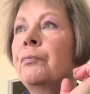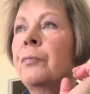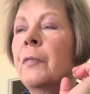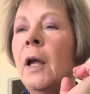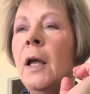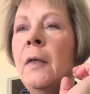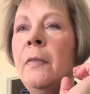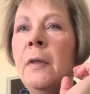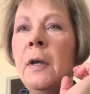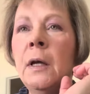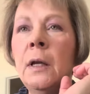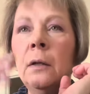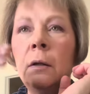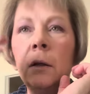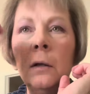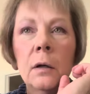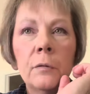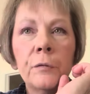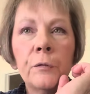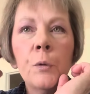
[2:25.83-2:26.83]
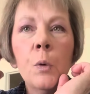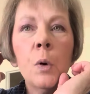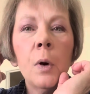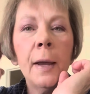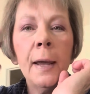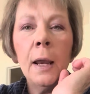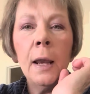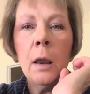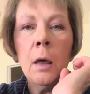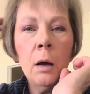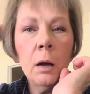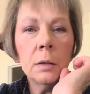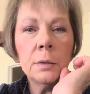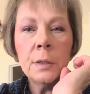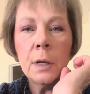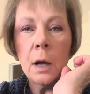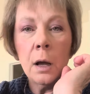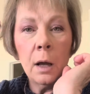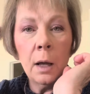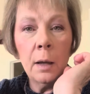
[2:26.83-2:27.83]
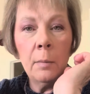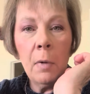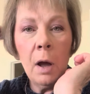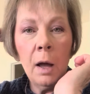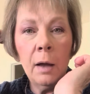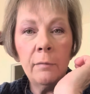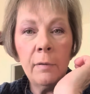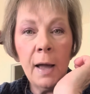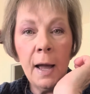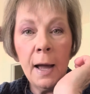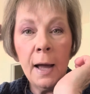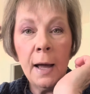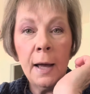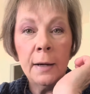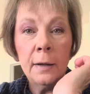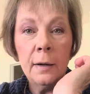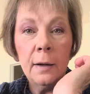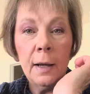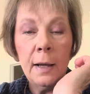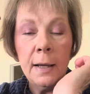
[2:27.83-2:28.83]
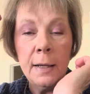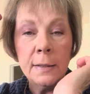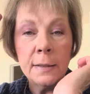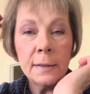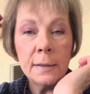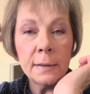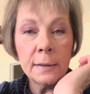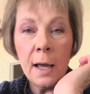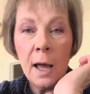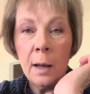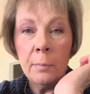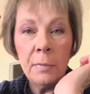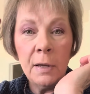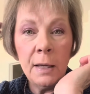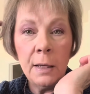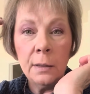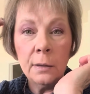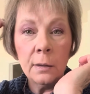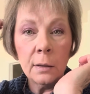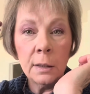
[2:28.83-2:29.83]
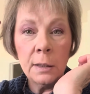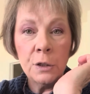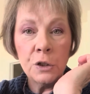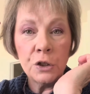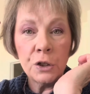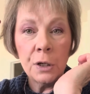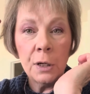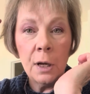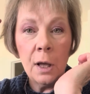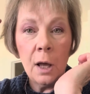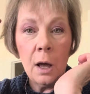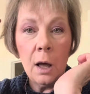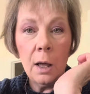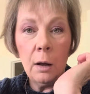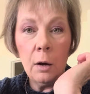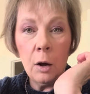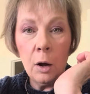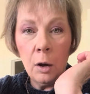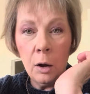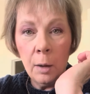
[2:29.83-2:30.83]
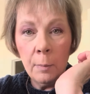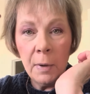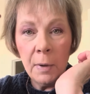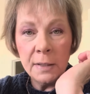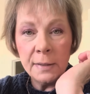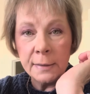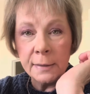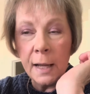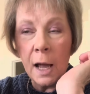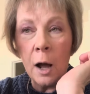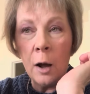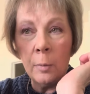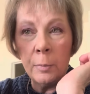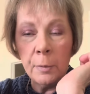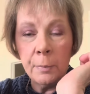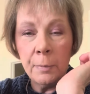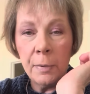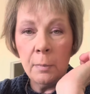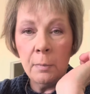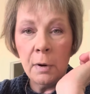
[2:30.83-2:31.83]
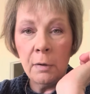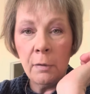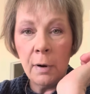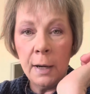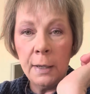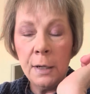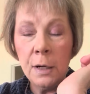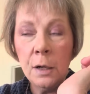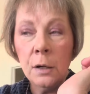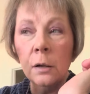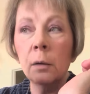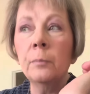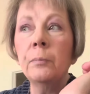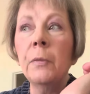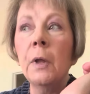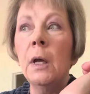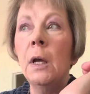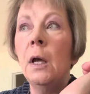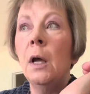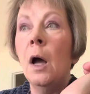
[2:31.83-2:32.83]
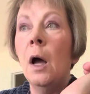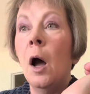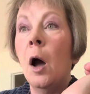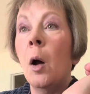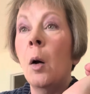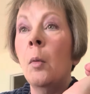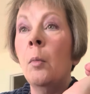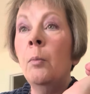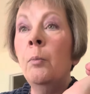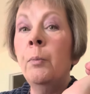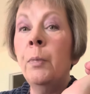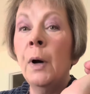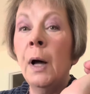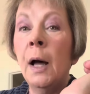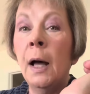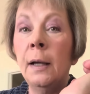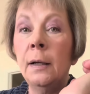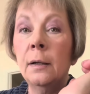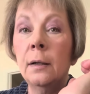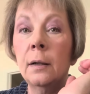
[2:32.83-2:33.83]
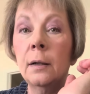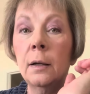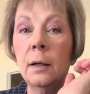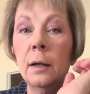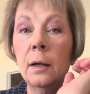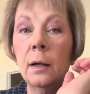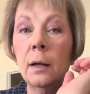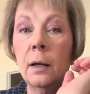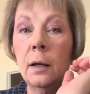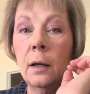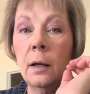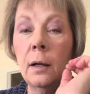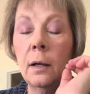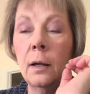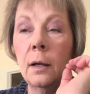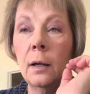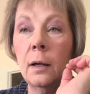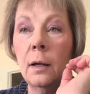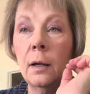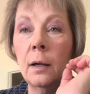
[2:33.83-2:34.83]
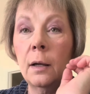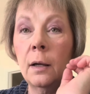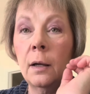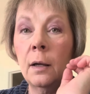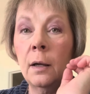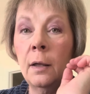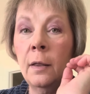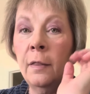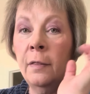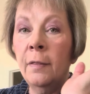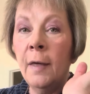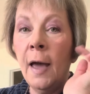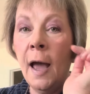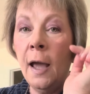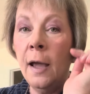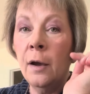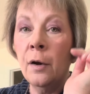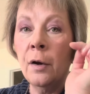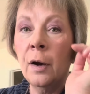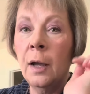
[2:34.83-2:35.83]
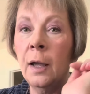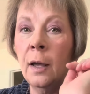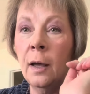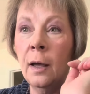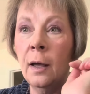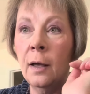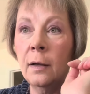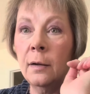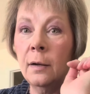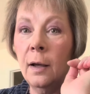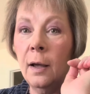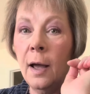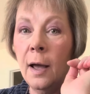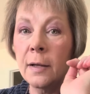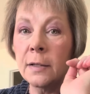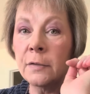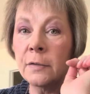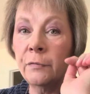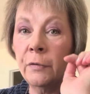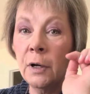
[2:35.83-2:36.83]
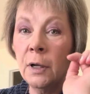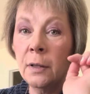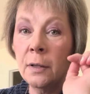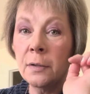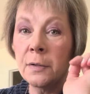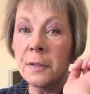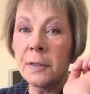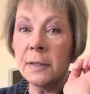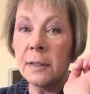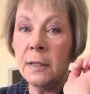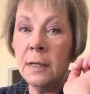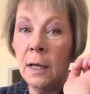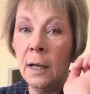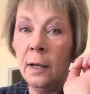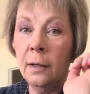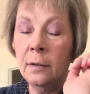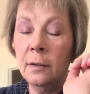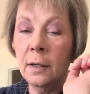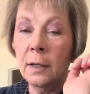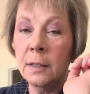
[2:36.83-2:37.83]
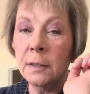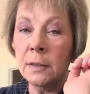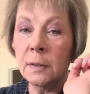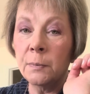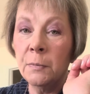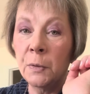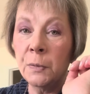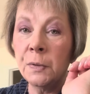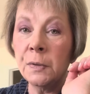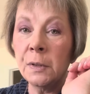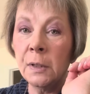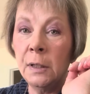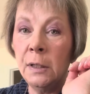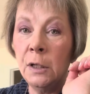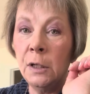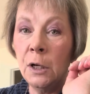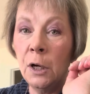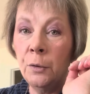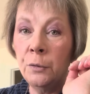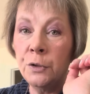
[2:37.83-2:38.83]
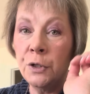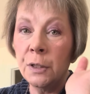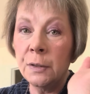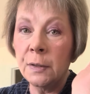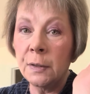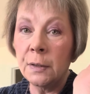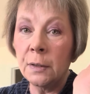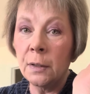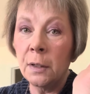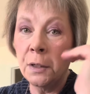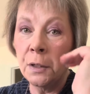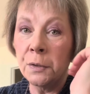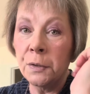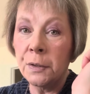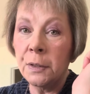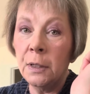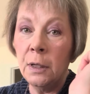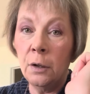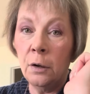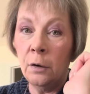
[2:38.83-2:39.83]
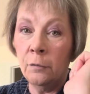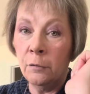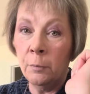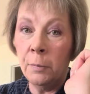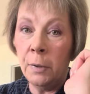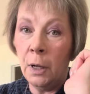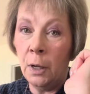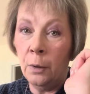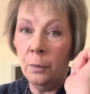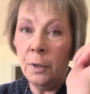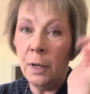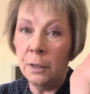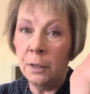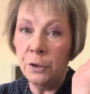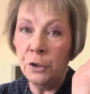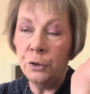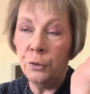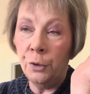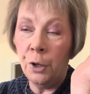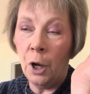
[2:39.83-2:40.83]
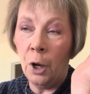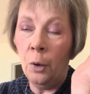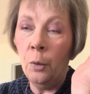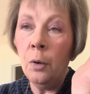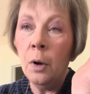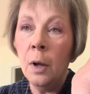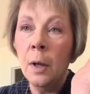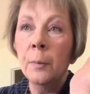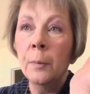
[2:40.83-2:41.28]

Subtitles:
And then for a long time, I've had a scabby lesion on my scalp above my right ear. But that area has very little skin. It's mostly, just a layer of skin over bone, as you know,